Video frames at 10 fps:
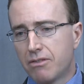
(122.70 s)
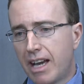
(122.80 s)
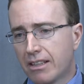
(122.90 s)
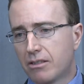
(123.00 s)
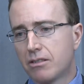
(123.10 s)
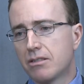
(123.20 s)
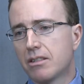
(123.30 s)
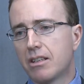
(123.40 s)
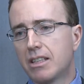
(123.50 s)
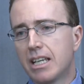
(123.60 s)

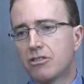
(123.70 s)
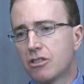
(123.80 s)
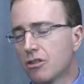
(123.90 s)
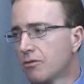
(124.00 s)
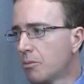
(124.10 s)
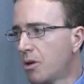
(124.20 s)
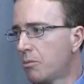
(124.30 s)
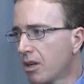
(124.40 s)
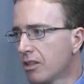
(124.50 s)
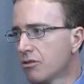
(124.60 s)
factors, the aging of the
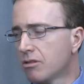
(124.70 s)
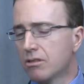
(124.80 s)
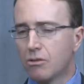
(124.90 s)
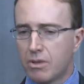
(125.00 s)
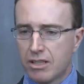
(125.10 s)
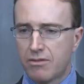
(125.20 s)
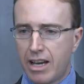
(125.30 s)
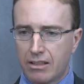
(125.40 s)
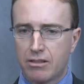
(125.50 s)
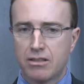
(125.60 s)
population, the risk
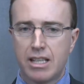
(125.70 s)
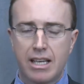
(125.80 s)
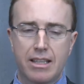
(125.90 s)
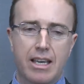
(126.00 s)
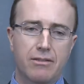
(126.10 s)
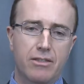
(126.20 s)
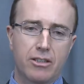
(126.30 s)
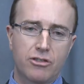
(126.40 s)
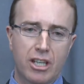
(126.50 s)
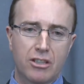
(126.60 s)
factors that
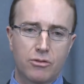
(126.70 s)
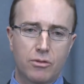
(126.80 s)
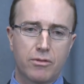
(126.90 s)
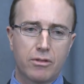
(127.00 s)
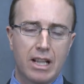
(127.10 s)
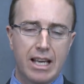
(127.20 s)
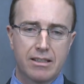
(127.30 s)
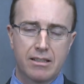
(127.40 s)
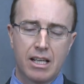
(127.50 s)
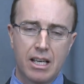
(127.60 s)
have changed over the
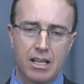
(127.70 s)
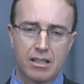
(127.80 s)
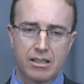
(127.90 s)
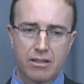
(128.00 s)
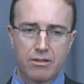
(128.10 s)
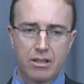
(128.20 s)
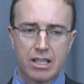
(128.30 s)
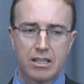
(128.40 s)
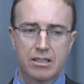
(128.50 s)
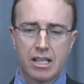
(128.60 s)
last several
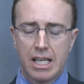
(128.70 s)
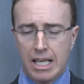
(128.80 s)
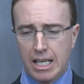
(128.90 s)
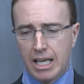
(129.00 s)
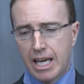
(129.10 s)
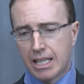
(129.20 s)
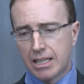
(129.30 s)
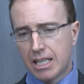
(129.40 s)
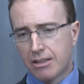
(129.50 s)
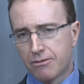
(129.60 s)
years.
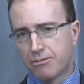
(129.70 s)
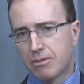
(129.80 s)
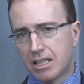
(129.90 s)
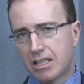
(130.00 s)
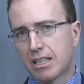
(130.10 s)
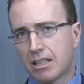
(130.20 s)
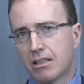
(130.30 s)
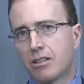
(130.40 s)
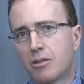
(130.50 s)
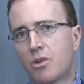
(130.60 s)
And if we think
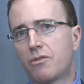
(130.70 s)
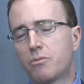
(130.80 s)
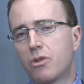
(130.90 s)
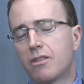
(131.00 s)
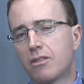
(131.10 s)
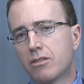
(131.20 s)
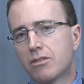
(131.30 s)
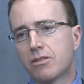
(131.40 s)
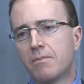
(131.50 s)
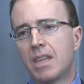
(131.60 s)
in terms of
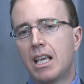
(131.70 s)
prevalence,